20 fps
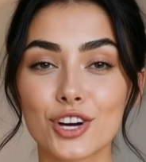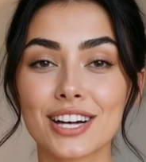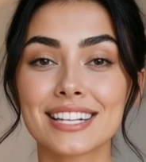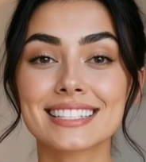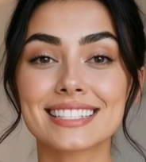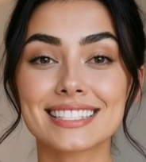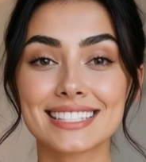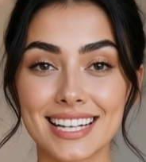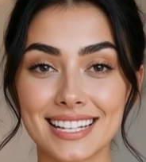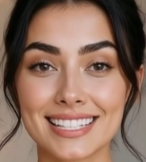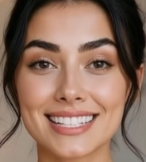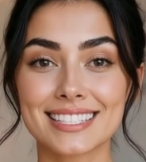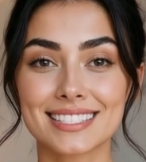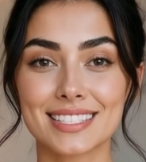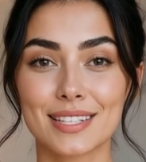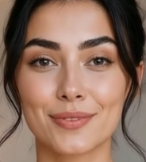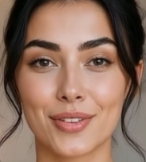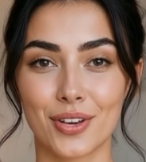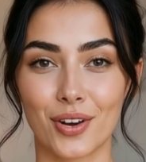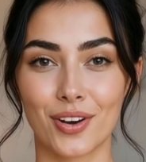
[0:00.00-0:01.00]
tried selling
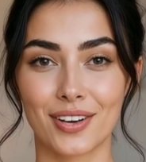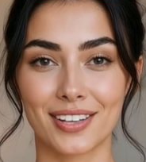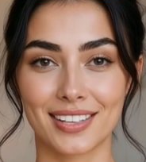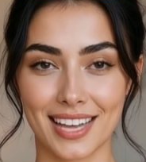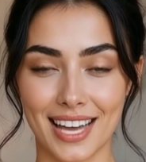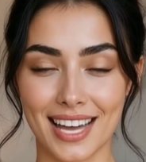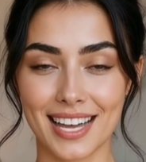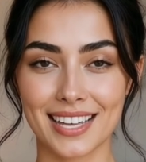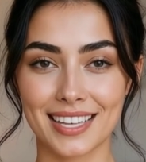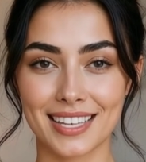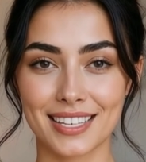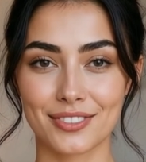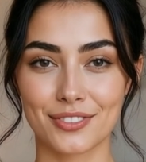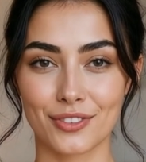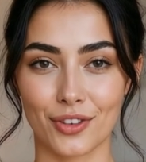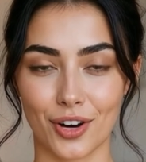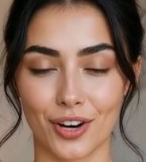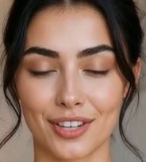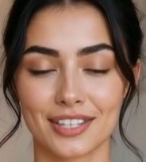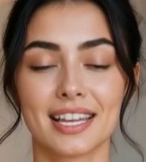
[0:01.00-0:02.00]
something online and
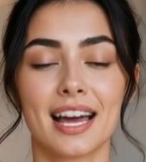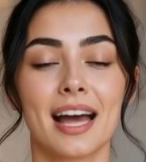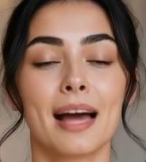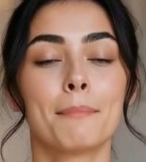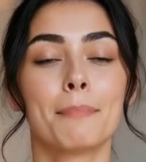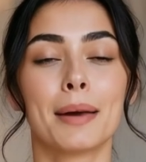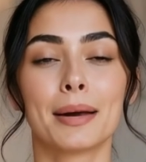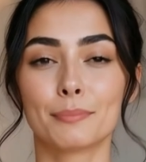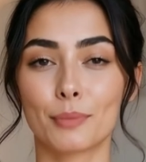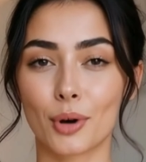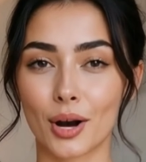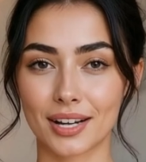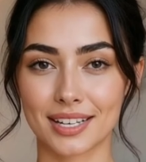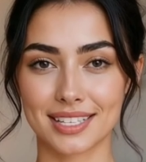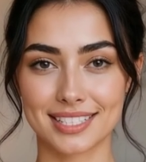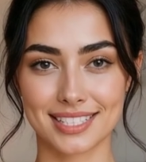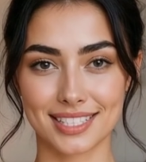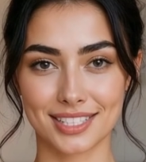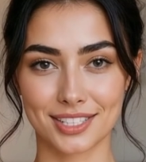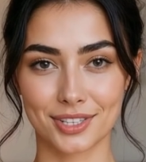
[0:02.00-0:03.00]
thought, my
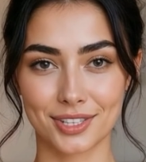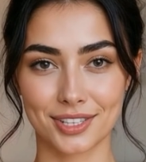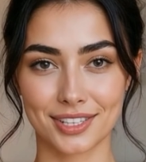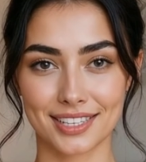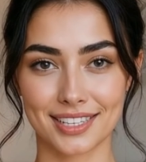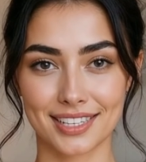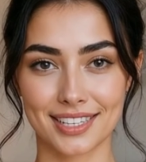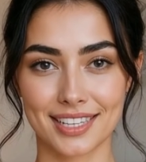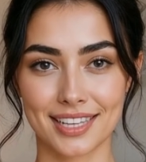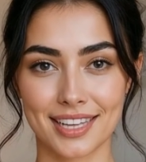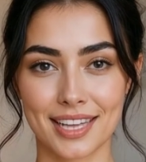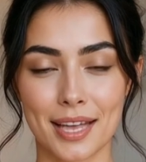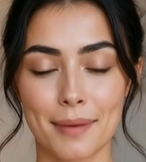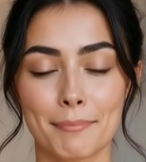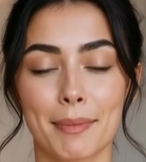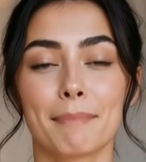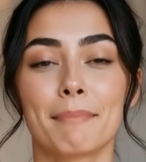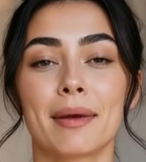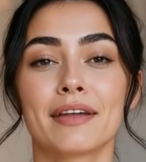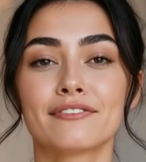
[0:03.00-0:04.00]
product is good,
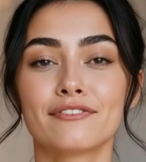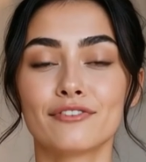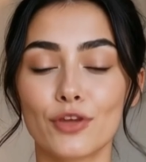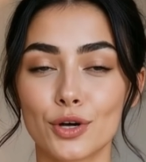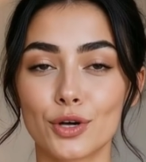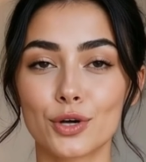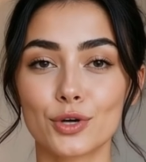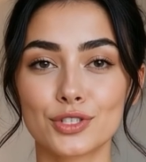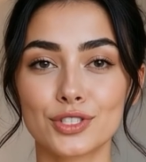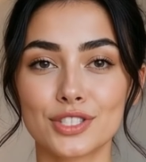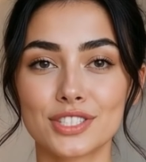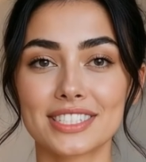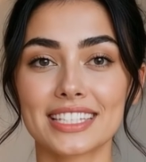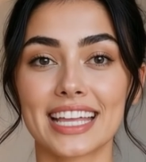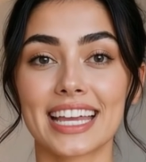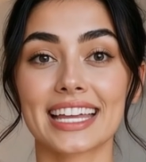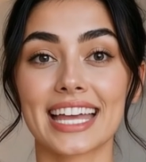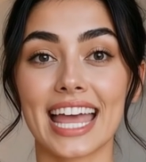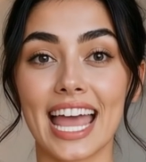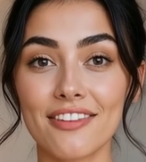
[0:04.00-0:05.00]
but my photo looks
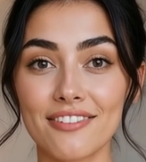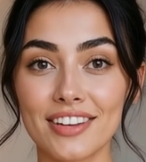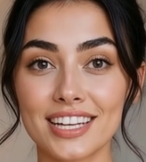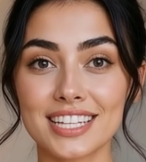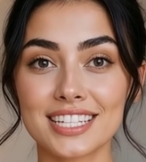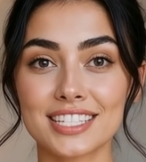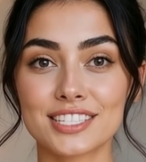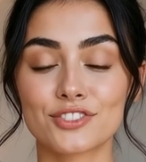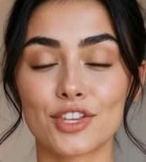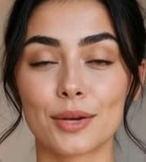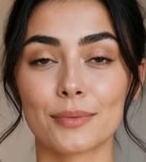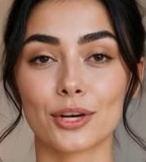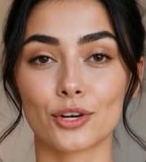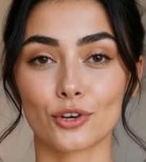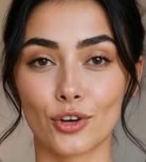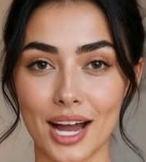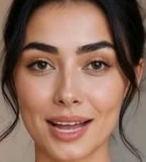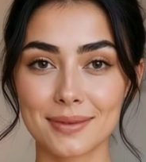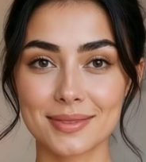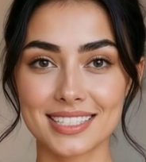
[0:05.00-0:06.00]
like evidence from a
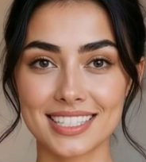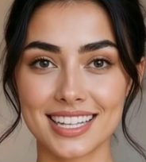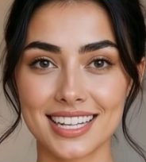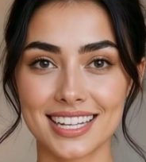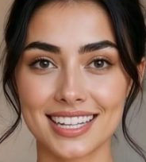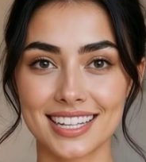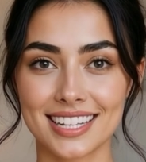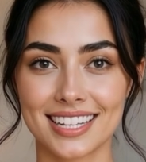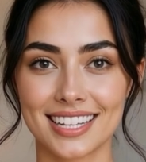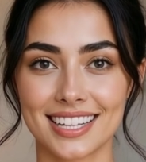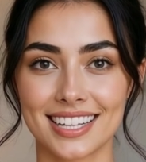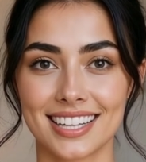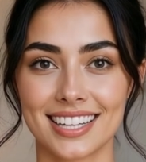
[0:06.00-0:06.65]
crime scene?